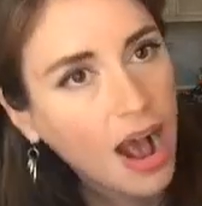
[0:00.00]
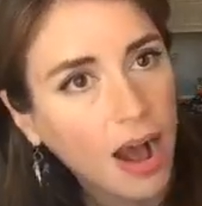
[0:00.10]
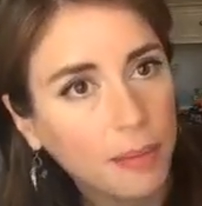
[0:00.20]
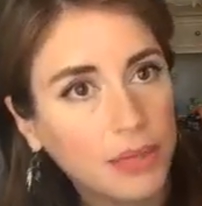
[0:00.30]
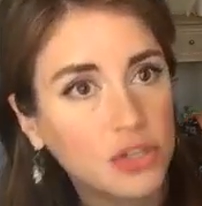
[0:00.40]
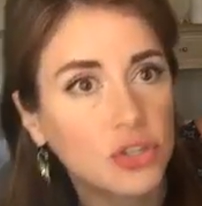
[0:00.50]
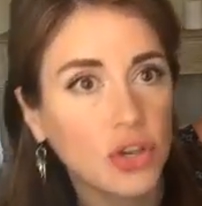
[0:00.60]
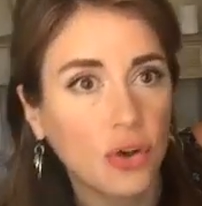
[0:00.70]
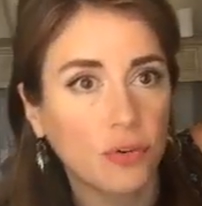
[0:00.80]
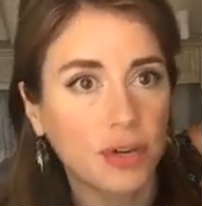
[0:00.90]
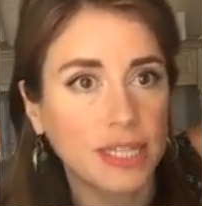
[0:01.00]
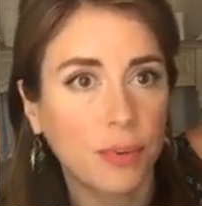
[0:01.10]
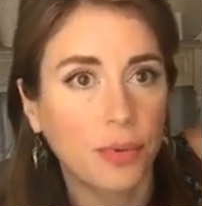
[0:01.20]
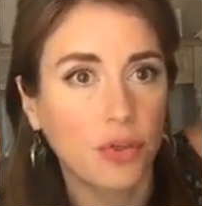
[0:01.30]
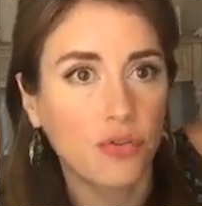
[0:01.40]
Um, so for
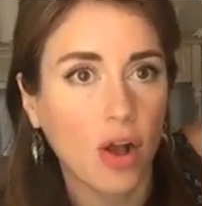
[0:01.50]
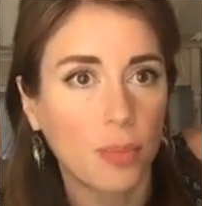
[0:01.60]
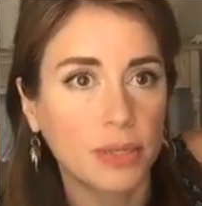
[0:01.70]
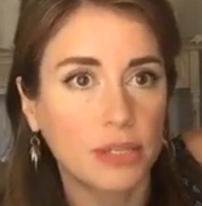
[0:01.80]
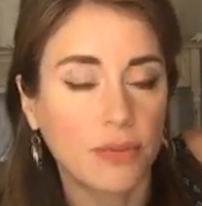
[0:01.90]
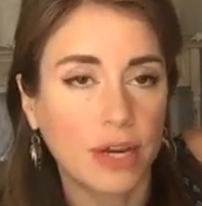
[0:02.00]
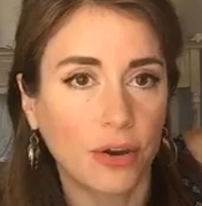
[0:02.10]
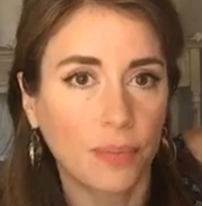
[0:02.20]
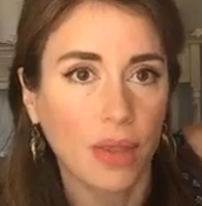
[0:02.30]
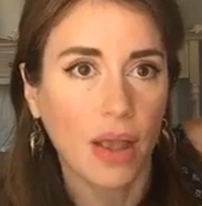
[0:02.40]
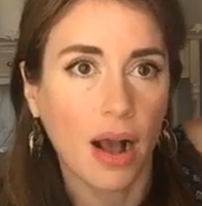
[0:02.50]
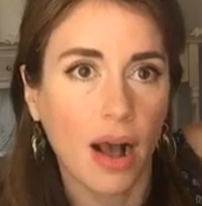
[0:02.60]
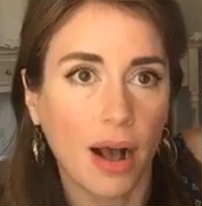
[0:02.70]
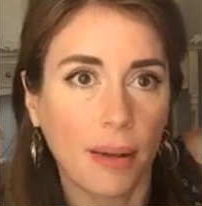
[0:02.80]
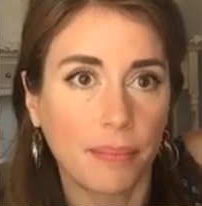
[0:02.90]
example, the troposphere,
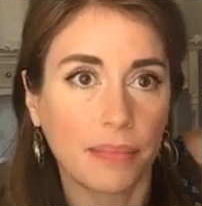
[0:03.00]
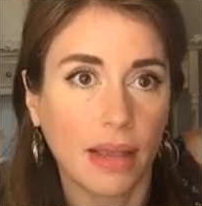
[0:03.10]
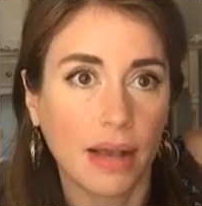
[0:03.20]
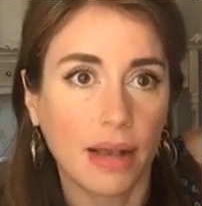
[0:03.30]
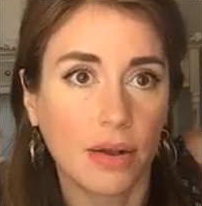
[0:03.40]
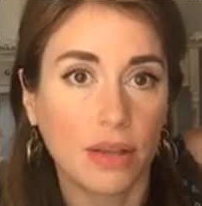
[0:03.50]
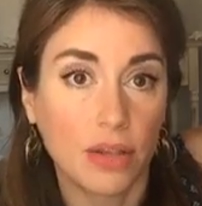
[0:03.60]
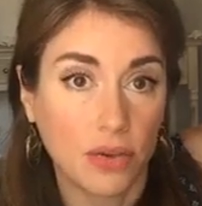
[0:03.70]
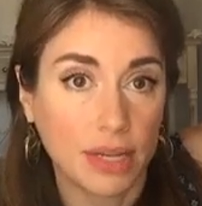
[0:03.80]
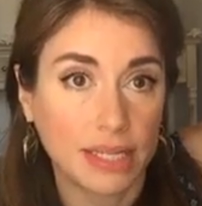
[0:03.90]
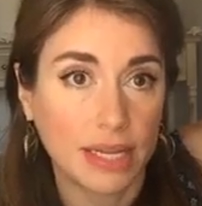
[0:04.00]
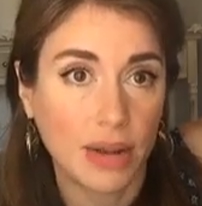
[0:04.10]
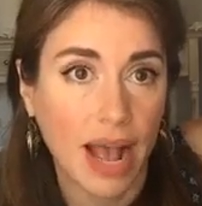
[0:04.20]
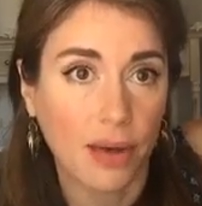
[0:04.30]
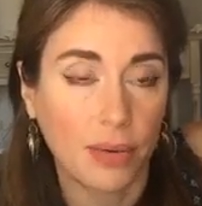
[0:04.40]
um, you can
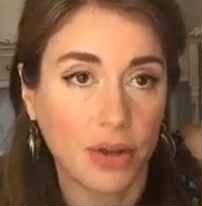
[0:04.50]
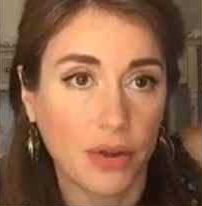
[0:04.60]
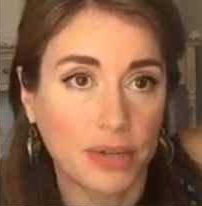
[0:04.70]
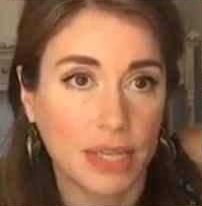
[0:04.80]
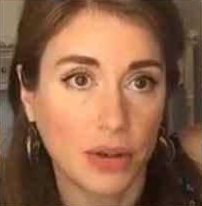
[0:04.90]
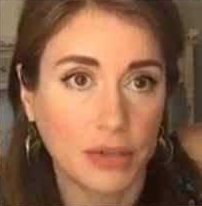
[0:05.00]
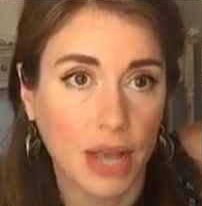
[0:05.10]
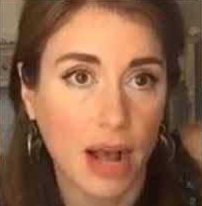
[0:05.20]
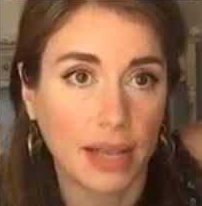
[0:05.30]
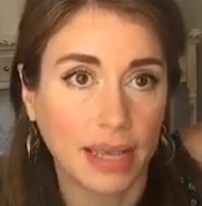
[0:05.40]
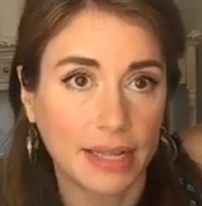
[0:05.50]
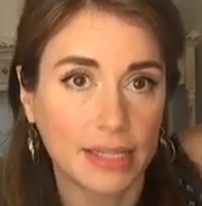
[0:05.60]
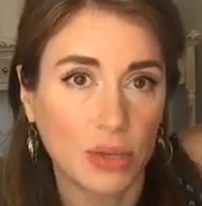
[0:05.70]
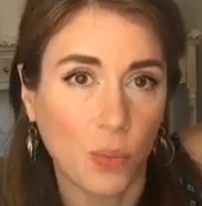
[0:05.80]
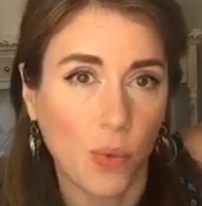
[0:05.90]
see how it goes. It goes
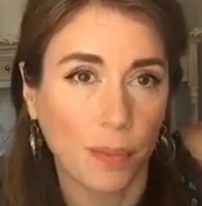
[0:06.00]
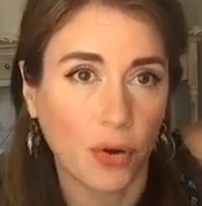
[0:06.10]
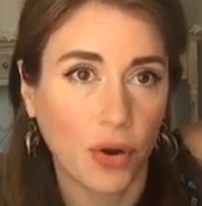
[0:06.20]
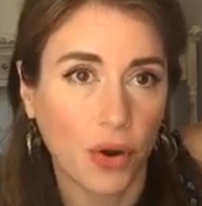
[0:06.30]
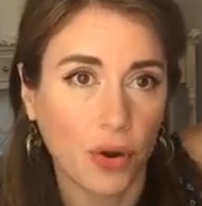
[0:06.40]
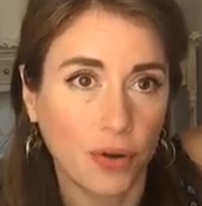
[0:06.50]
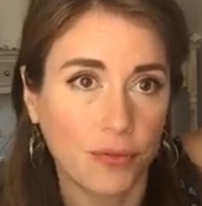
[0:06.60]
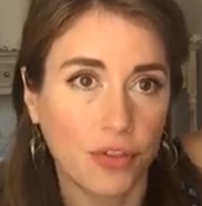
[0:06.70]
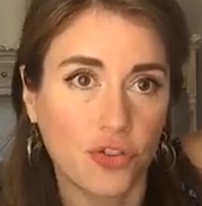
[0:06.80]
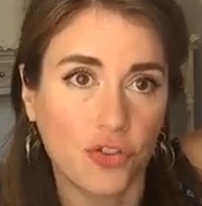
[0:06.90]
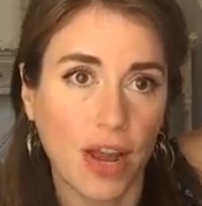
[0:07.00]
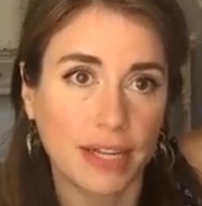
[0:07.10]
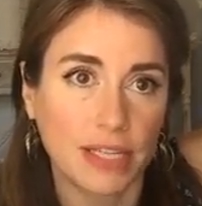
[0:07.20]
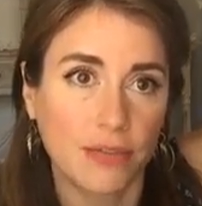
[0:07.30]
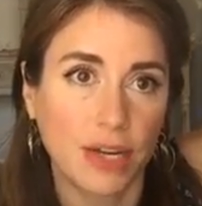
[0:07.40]
against the warmer curve, the
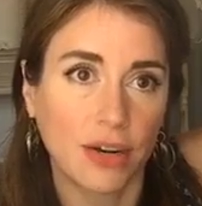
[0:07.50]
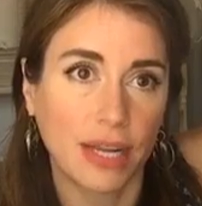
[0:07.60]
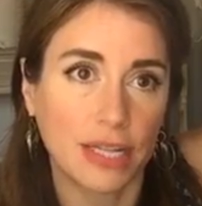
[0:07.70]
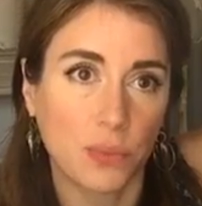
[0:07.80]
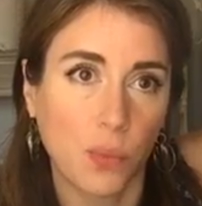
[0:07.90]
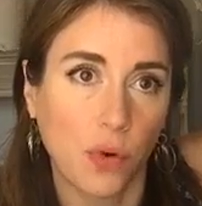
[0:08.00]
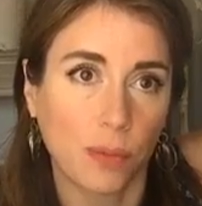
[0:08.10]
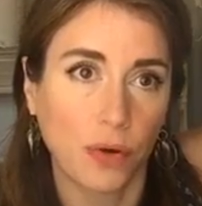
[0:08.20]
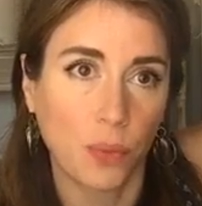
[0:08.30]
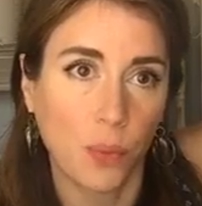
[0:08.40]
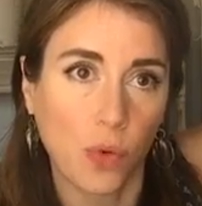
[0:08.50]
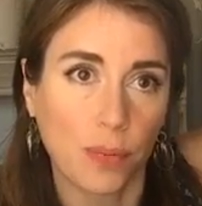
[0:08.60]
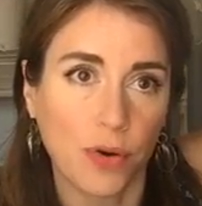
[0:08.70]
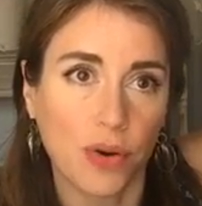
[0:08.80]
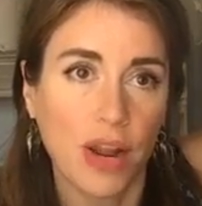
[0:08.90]
stratosphere gets warmer and
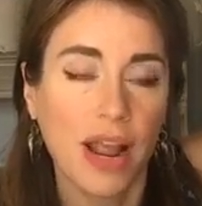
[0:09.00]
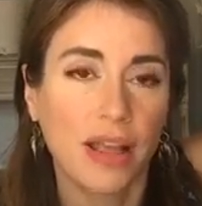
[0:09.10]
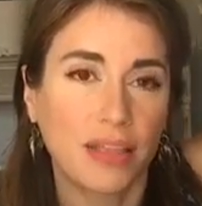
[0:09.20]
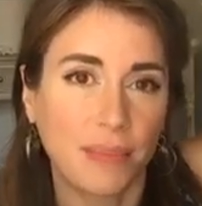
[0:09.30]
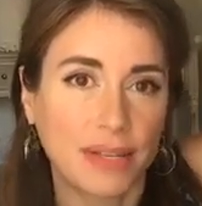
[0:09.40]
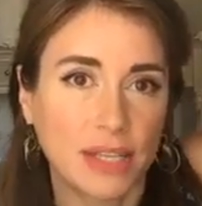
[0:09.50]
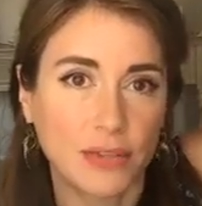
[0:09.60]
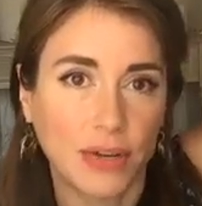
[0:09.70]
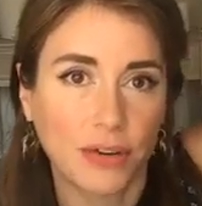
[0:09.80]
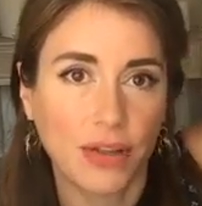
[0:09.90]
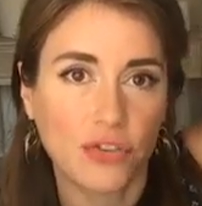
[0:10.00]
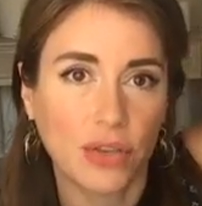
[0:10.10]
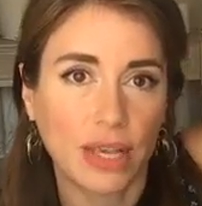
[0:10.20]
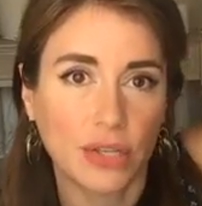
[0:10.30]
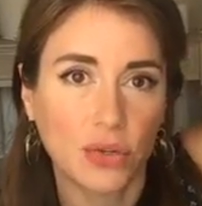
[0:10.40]
warmer, the mesosphere
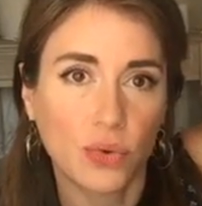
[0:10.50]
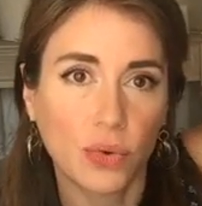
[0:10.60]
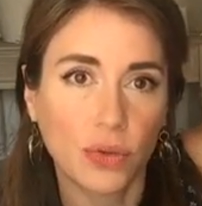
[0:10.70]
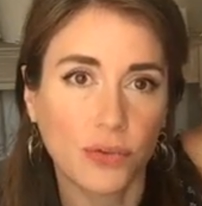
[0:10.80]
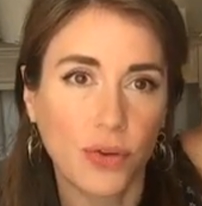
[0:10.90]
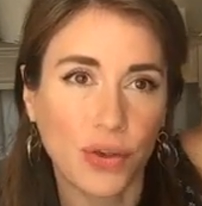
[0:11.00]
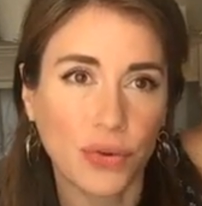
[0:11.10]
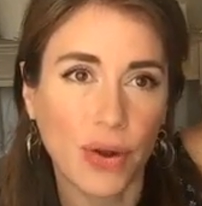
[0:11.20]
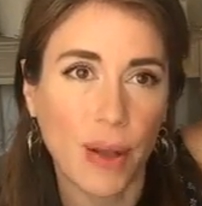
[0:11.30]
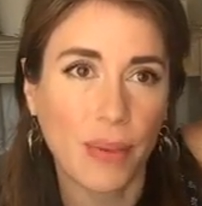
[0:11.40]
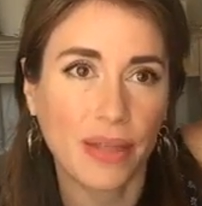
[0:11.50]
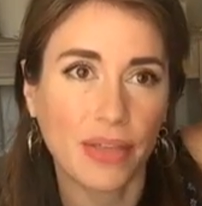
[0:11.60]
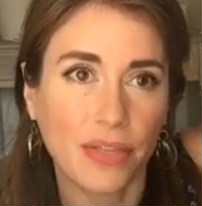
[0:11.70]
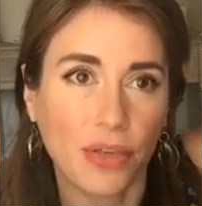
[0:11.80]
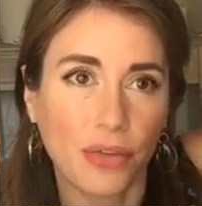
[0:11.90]
eventually gets cooler farther up,
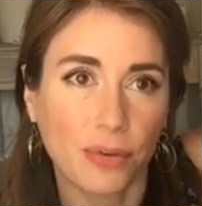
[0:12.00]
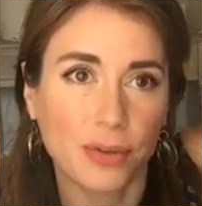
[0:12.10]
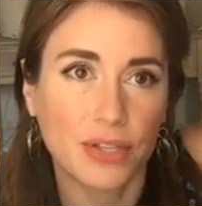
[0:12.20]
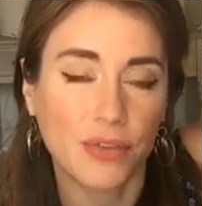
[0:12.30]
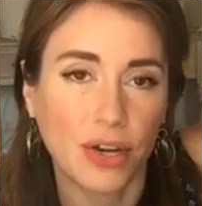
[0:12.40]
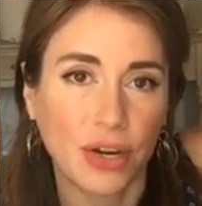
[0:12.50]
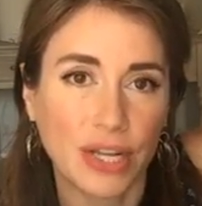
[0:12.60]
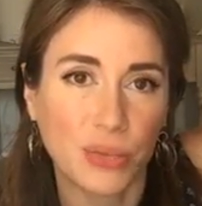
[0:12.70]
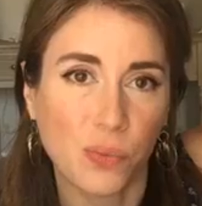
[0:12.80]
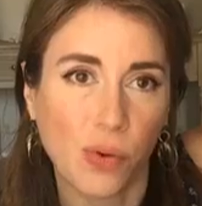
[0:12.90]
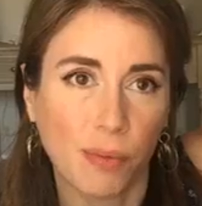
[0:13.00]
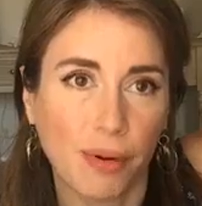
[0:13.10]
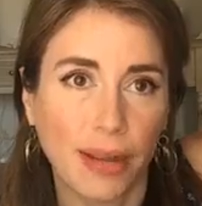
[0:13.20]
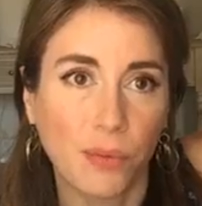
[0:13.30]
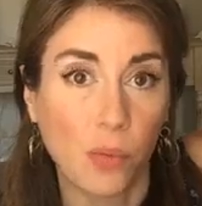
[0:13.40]
and then the thermosphere gets
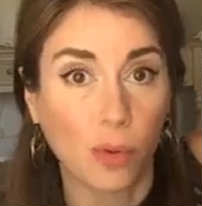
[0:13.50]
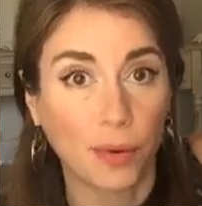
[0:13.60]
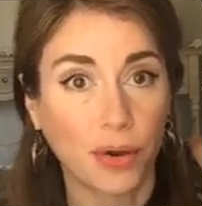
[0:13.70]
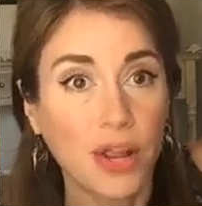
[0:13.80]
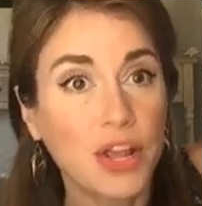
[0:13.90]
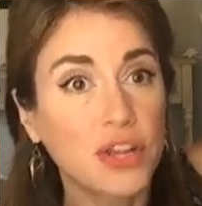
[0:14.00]
warmer and warmer.